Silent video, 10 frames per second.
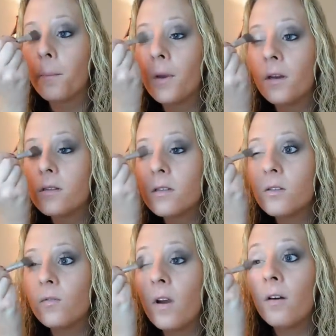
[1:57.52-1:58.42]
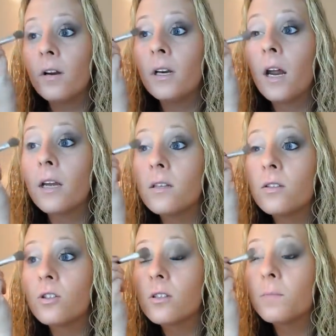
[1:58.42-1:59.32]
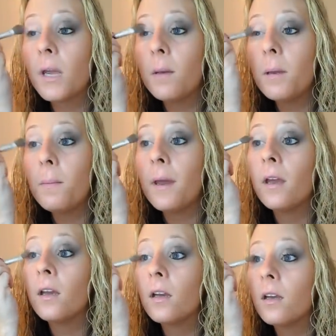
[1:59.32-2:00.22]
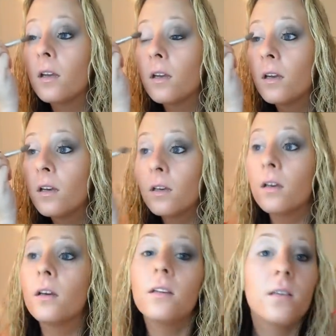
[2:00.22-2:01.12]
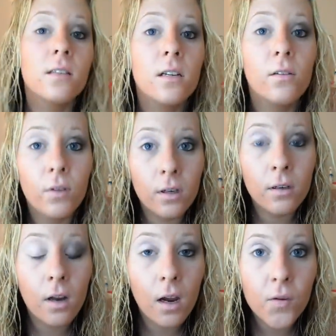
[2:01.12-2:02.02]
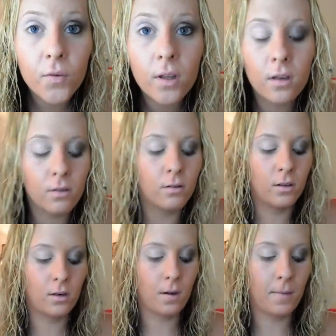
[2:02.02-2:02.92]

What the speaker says: And it's this very nice, just baby pink. It doesn't even, I feel like, really come